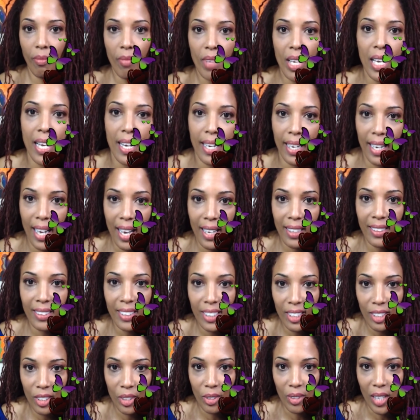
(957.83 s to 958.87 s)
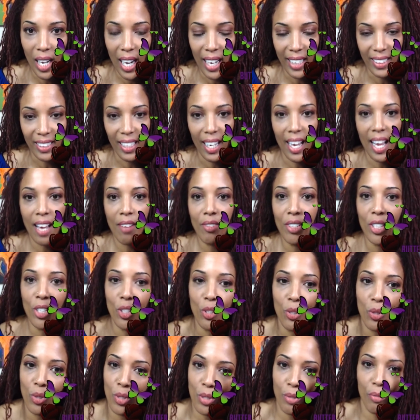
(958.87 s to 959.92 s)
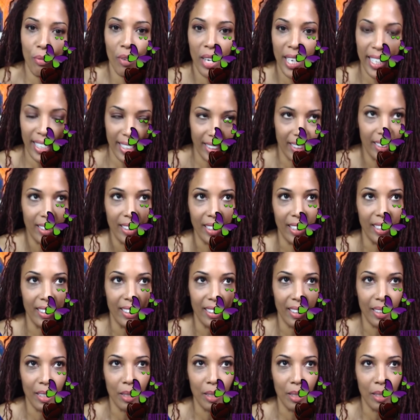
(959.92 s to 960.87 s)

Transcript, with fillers: And I gotta tell you guys, I haven't used frankincense in